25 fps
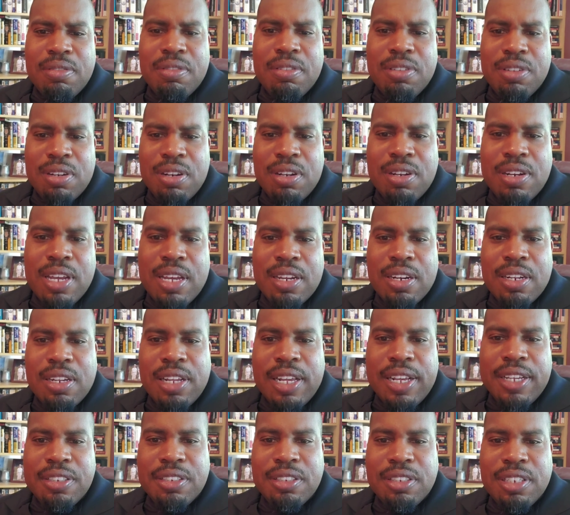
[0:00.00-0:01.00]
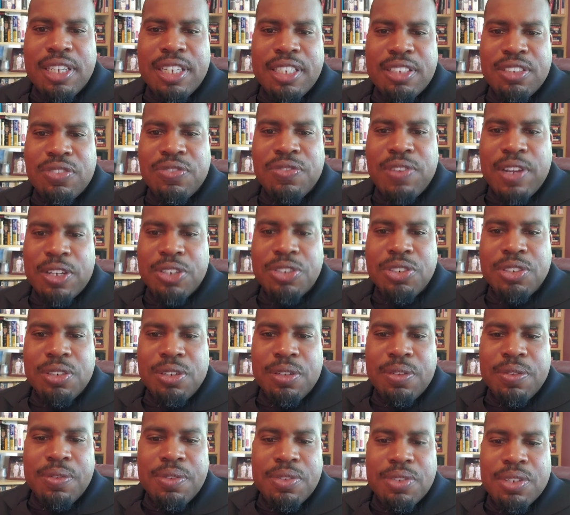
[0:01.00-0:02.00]
nonetheless, it's
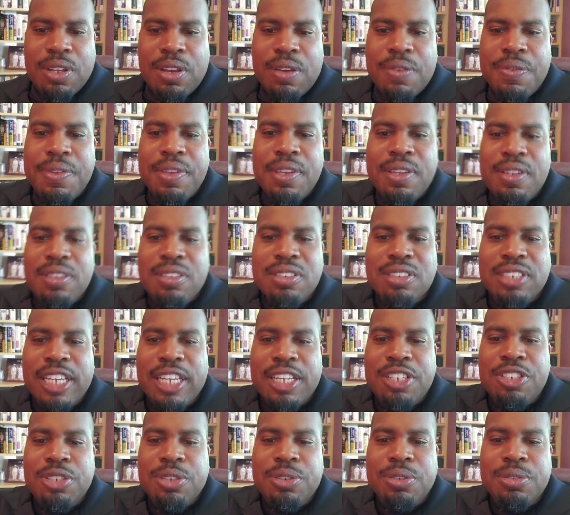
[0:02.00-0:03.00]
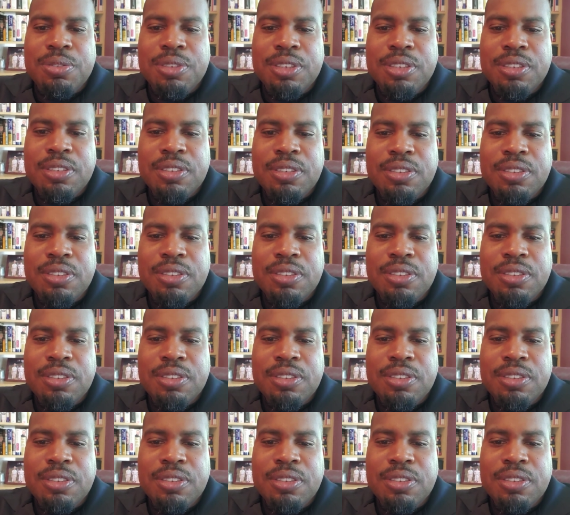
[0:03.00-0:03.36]
functional. So stay tuned.